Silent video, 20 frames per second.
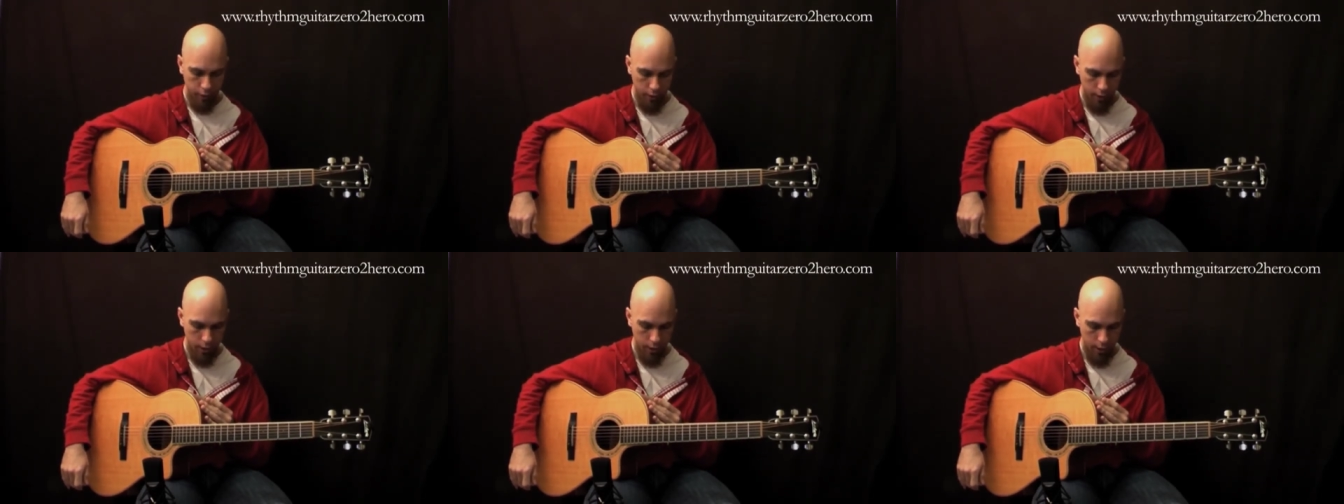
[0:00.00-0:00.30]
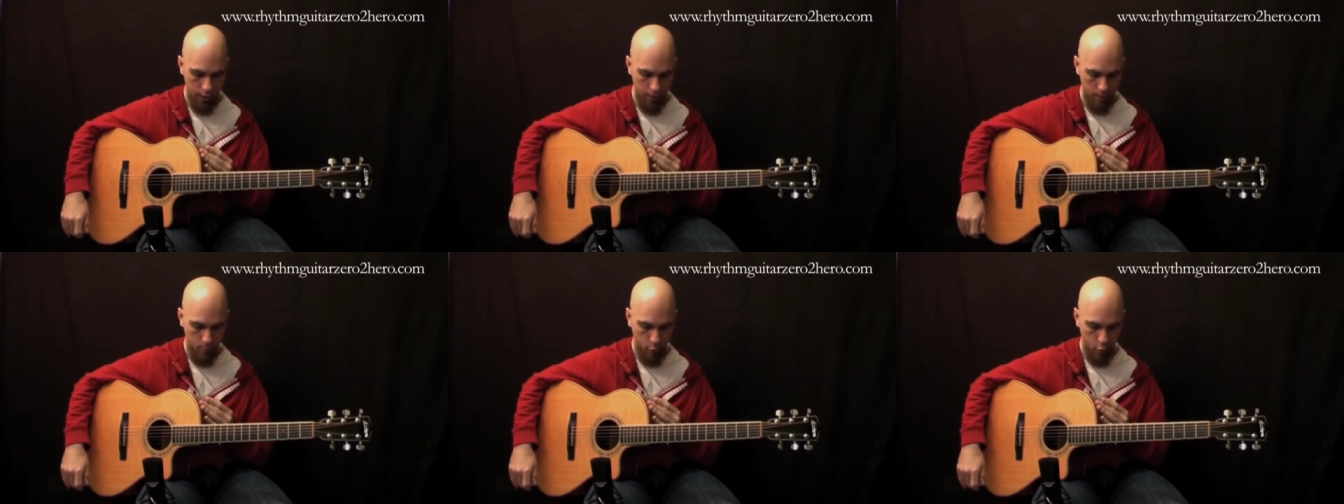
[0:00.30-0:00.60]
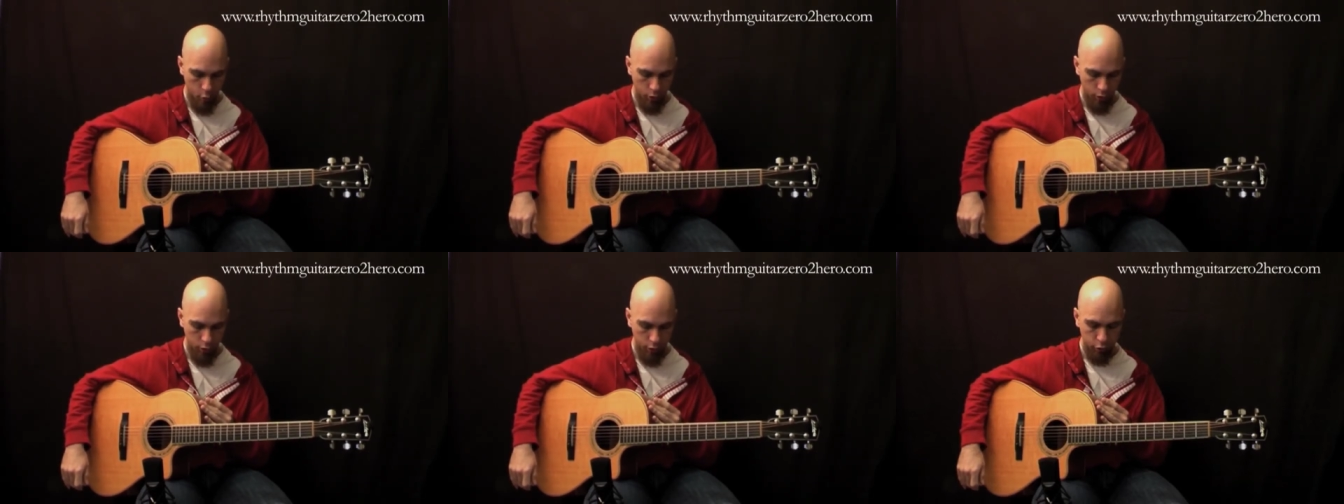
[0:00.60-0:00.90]
Um,
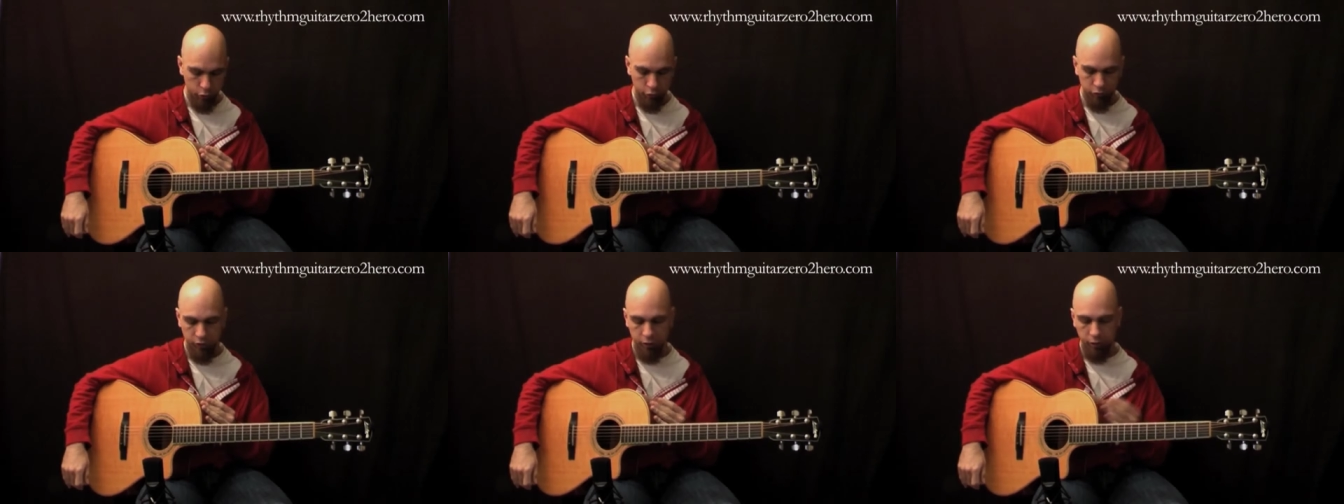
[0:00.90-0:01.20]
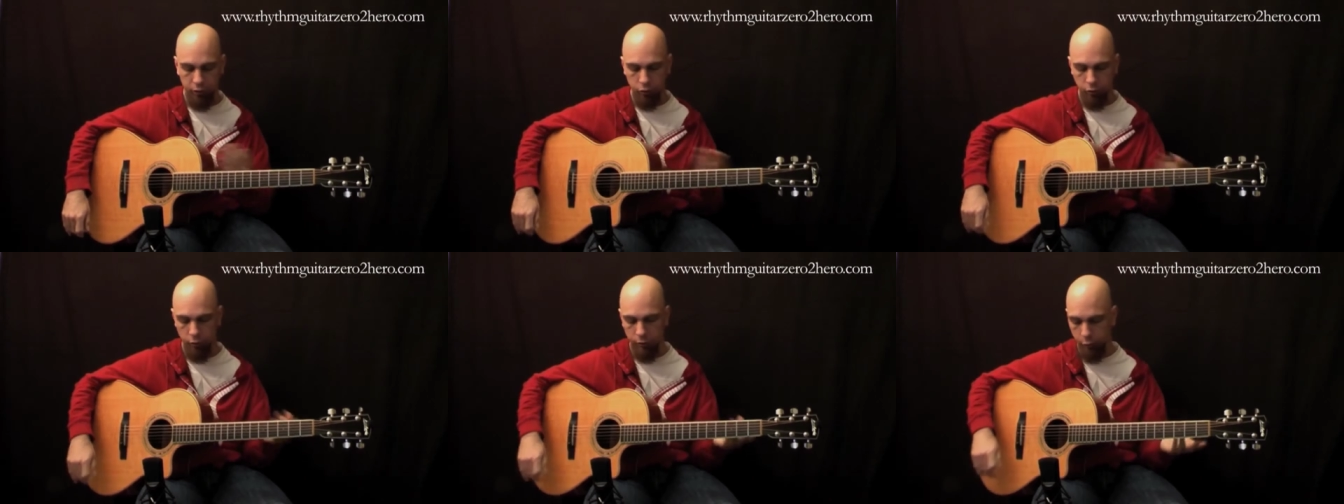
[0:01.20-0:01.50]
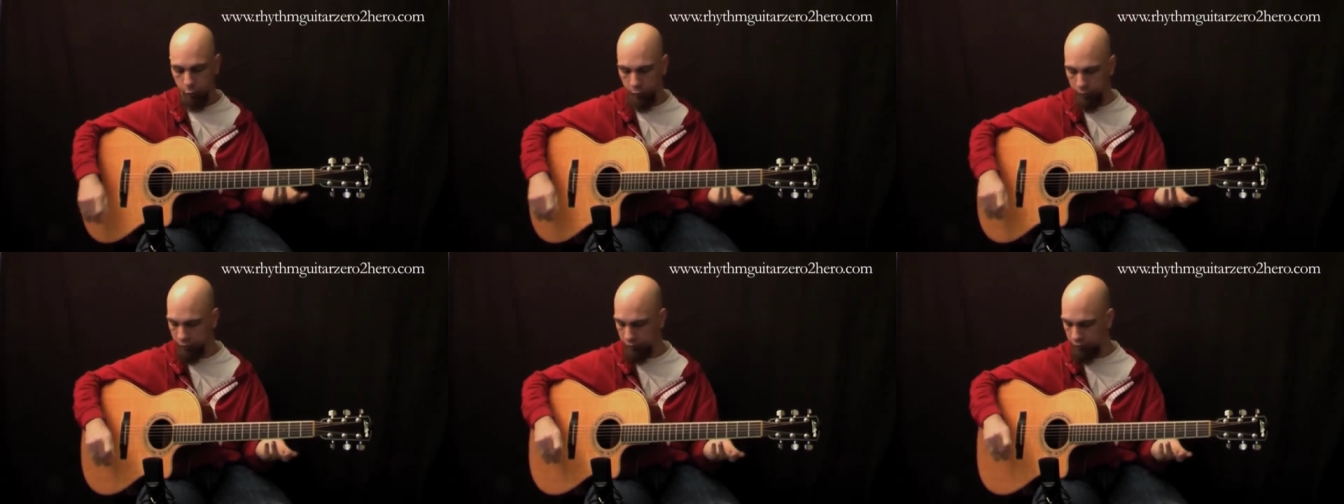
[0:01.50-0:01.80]
on an acoustic guitar,
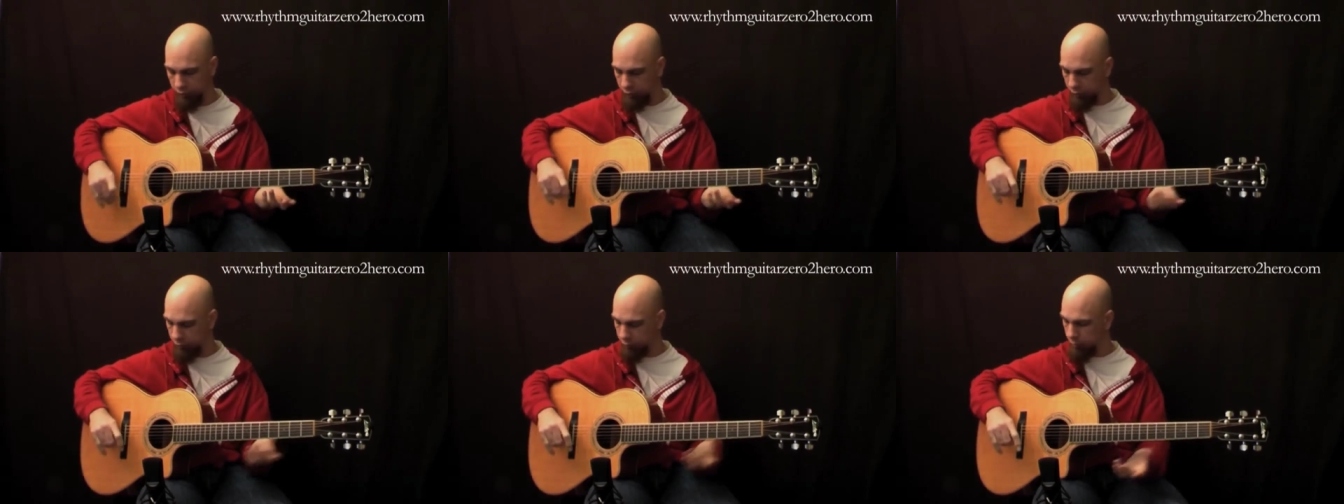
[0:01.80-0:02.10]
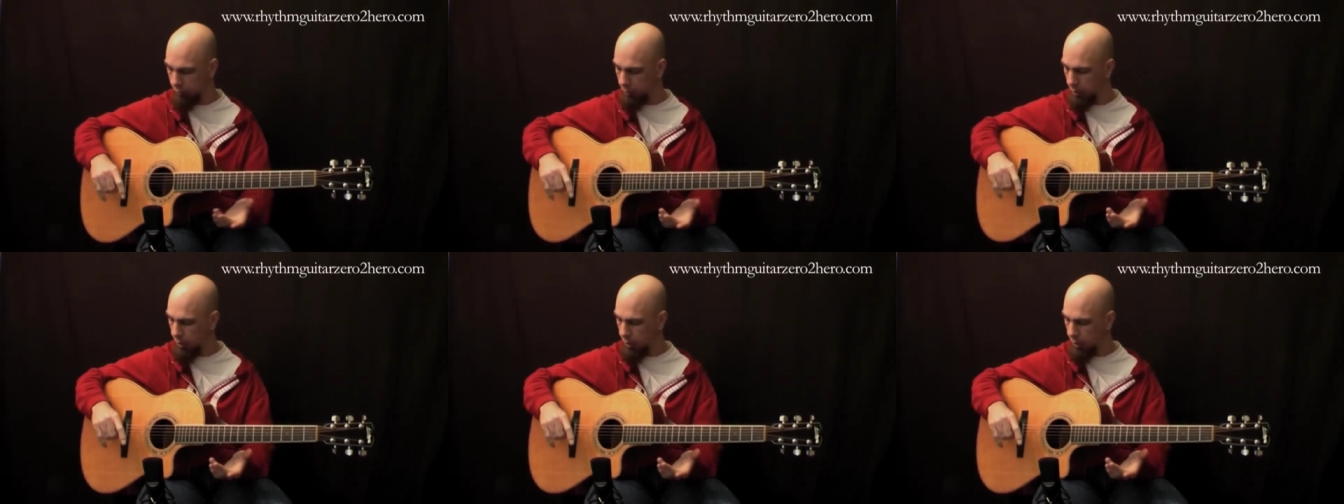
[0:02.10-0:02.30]
for instance,